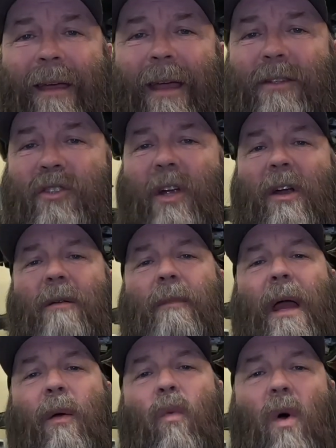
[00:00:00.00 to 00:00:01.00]
sharing
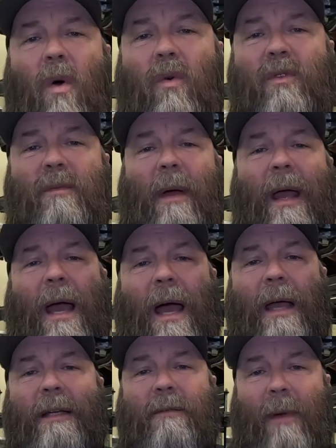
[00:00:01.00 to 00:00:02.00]
my woes, my
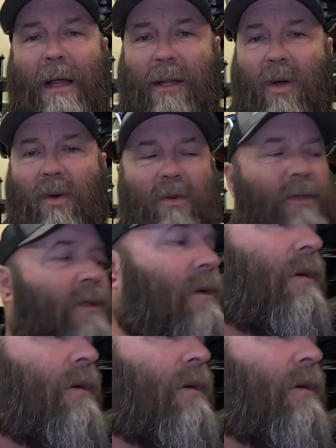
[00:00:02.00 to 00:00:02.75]
highs, my lows,